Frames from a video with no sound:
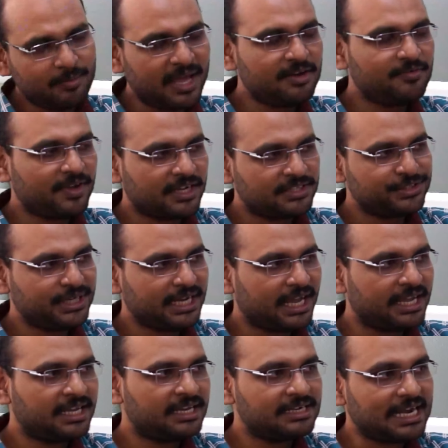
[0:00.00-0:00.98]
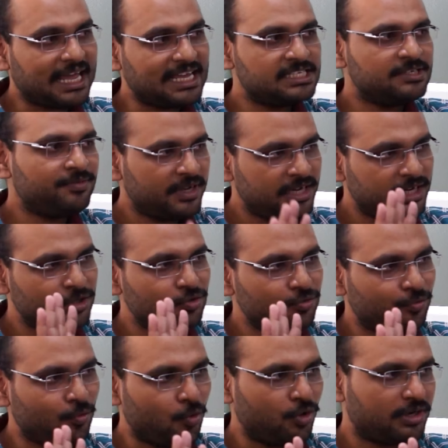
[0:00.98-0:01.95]
manufacturing I can classify into
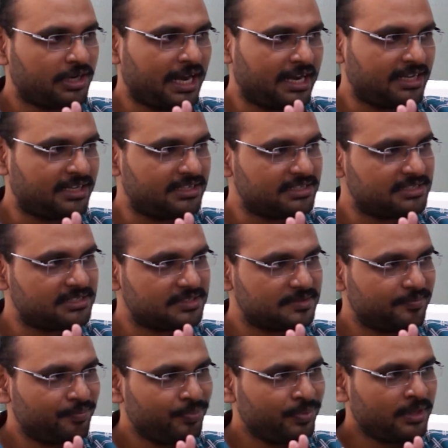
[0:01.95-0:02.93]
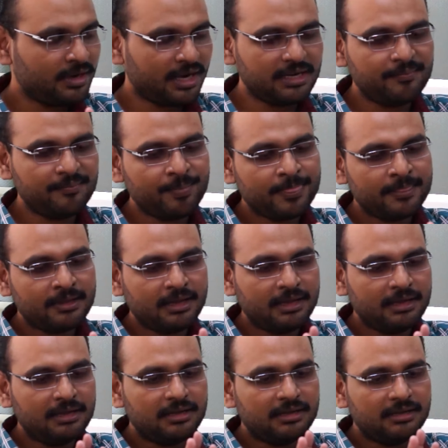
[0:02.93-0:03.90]
4 categories, right?
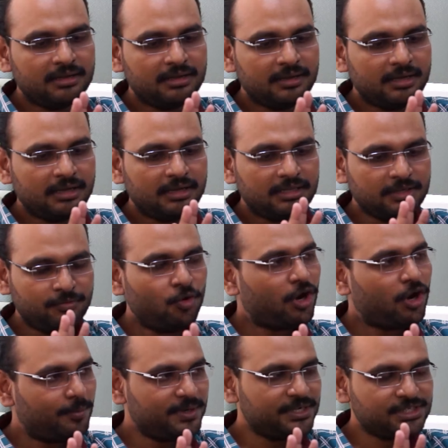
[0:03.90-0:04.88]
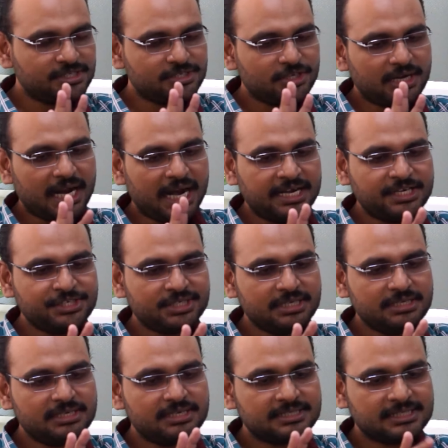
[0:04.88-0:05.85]
The 4 operations are
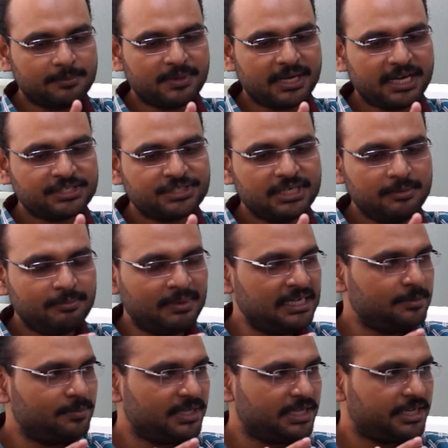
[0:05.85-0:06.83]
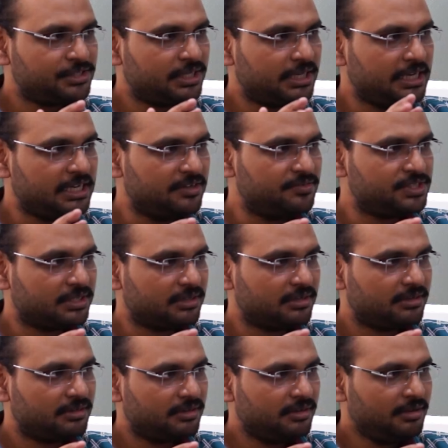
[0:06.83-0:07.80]
addition, subtraction, multiplication, and division.
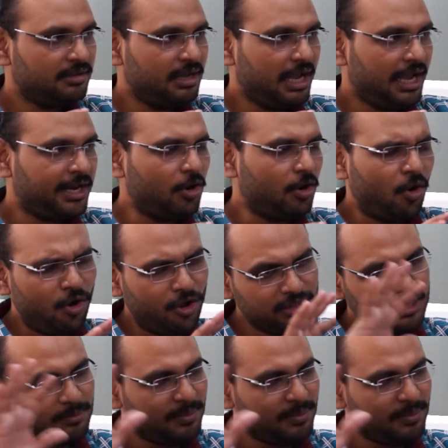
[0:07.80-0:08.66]
And all the